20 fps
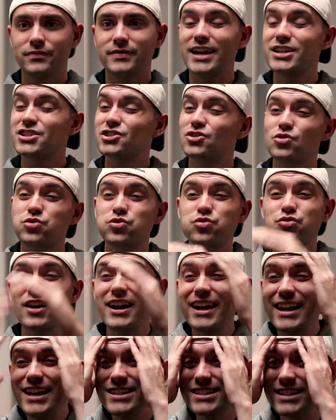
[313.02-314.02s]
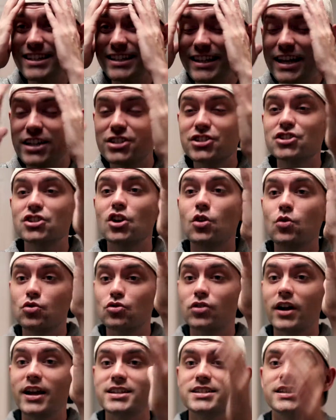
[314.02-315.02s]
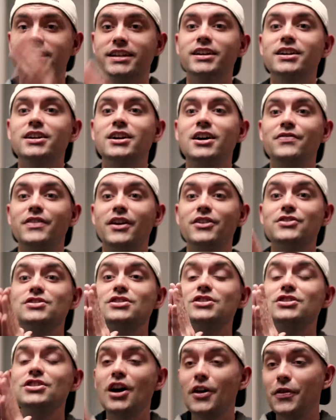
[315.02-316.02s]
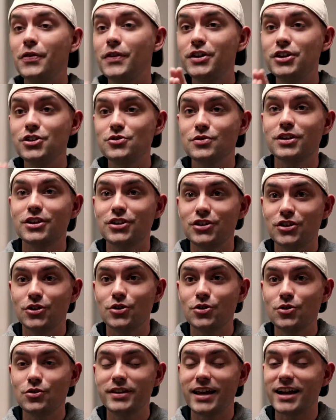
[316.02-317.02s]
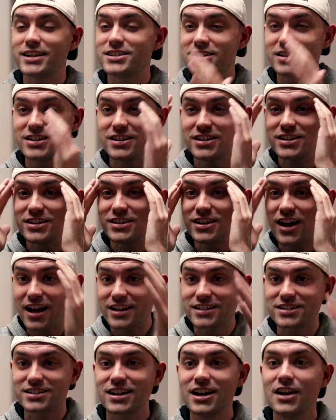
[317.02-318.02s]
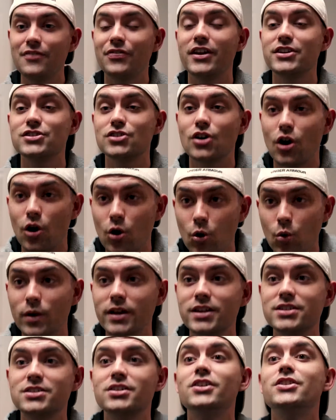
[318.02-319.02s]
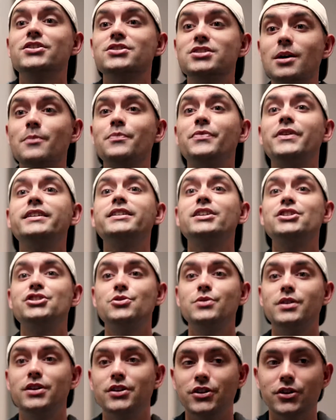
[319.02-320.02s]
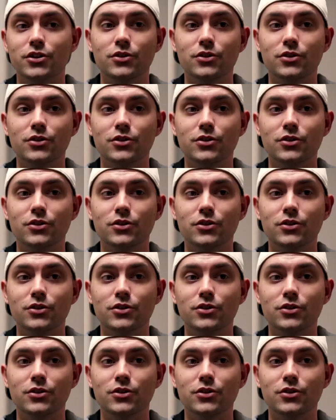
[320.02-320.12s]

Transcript: That's crazy. That's so crazy. There's nothing you can do. That's nuts. There's always something that you can